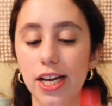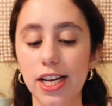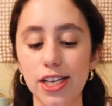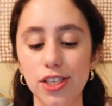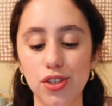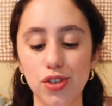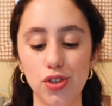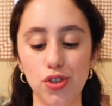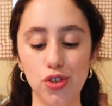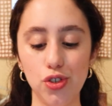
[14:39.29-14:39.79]

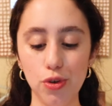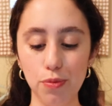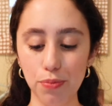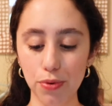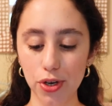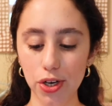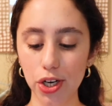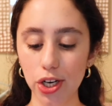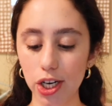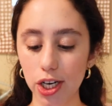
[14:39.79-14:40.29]
It's
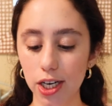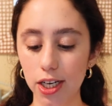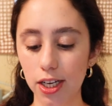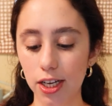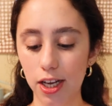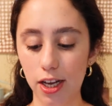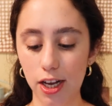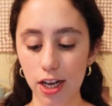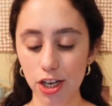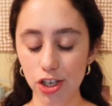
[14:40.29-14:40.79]
super,
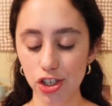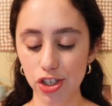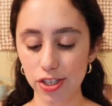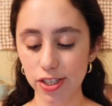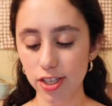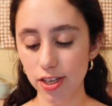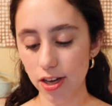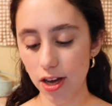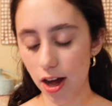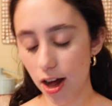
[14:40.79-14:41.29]

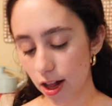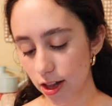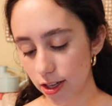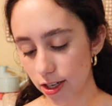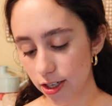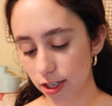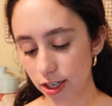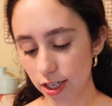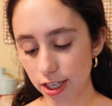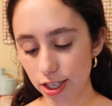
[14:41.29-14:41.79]
just the
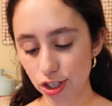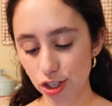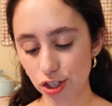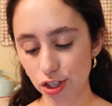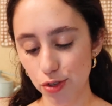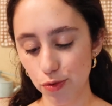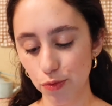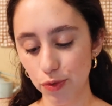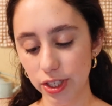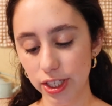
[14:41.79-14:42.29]
color is
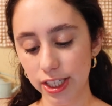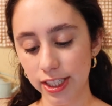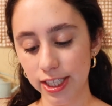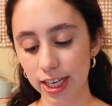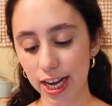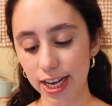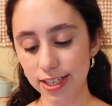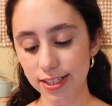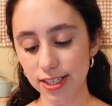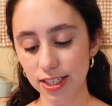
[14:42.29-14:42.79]
just really
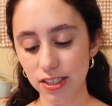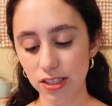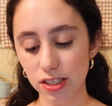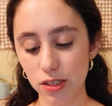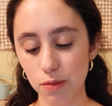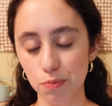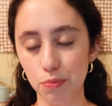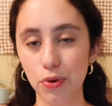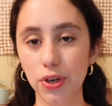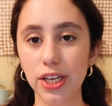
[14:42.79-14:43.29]
nice and
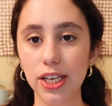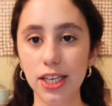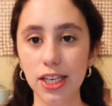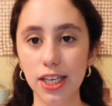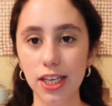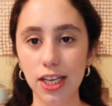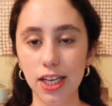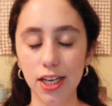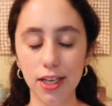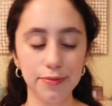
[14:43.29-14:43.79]

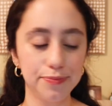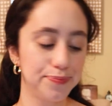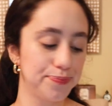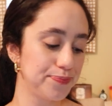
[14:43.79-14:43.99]
springy.